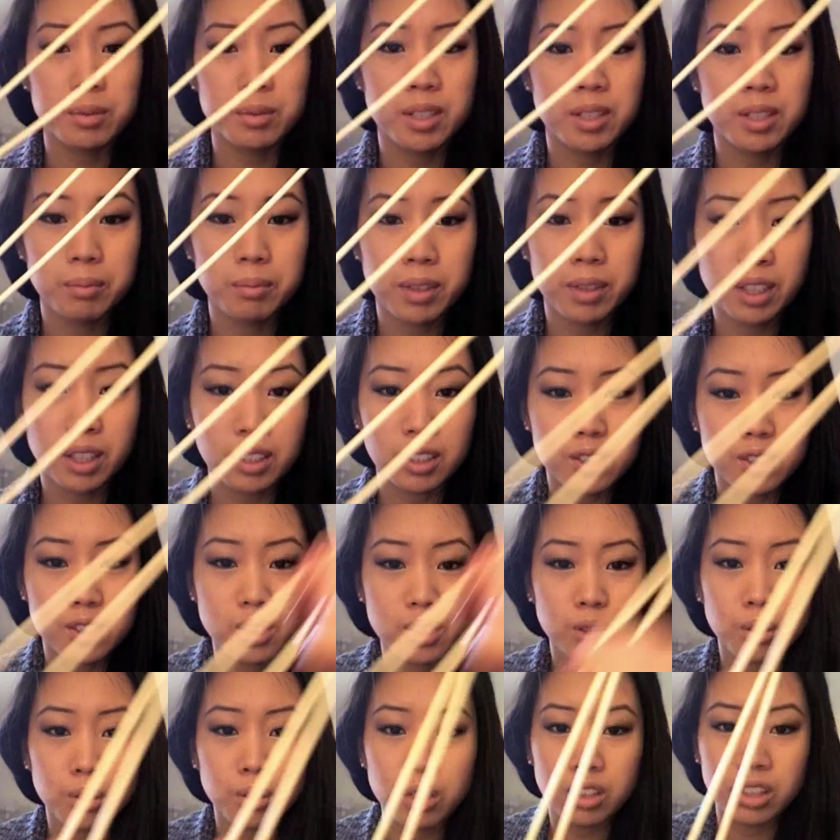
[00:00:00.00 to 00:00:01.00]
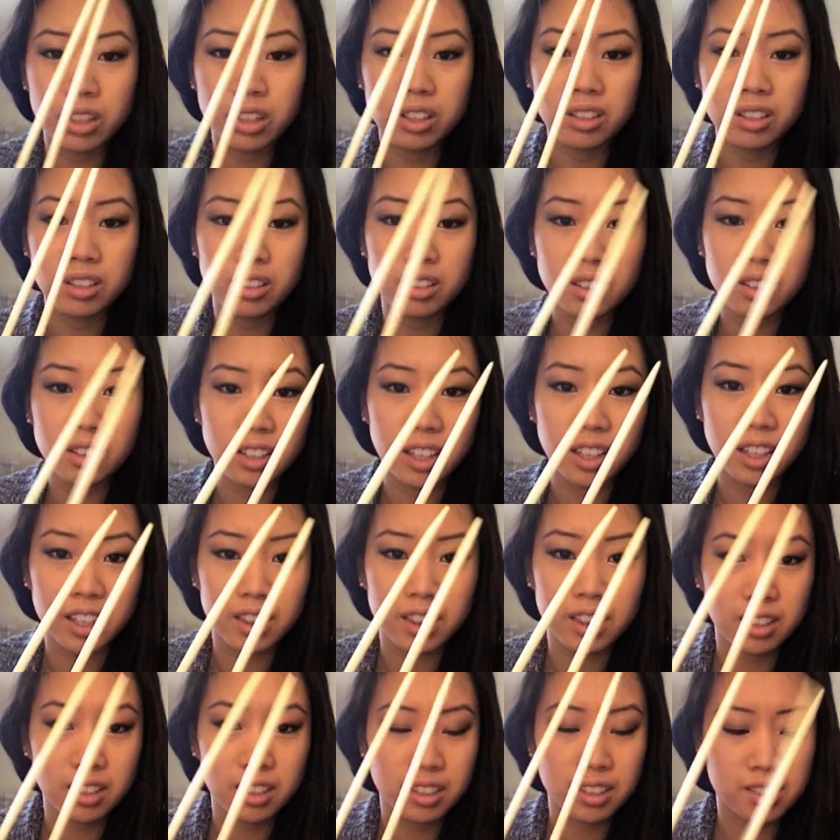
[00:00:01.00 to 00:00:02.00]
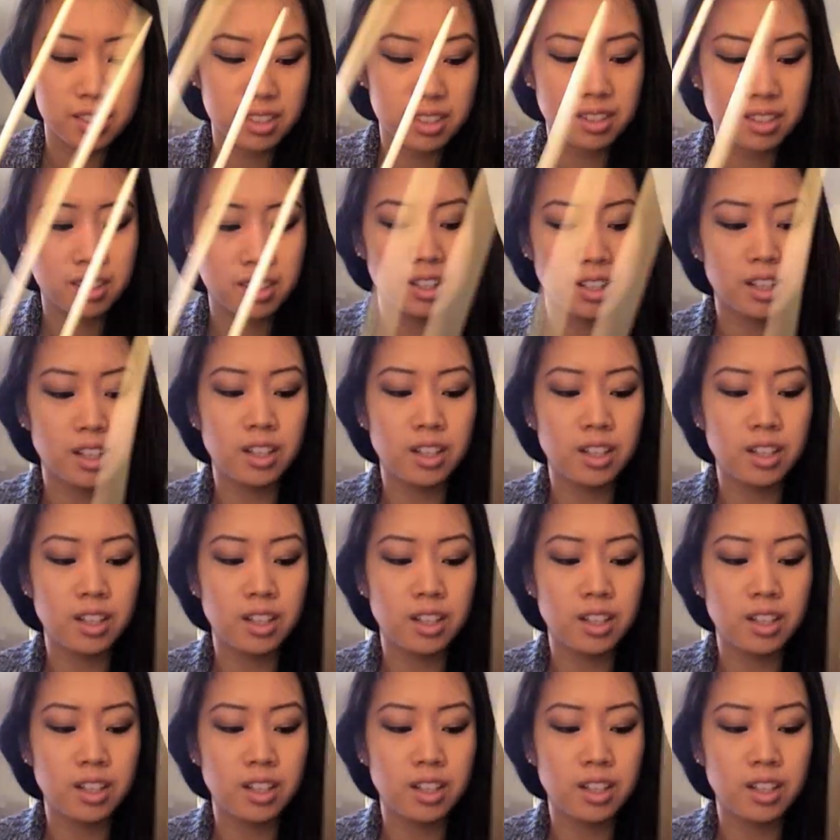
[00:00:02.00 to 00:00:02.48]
something so thin like this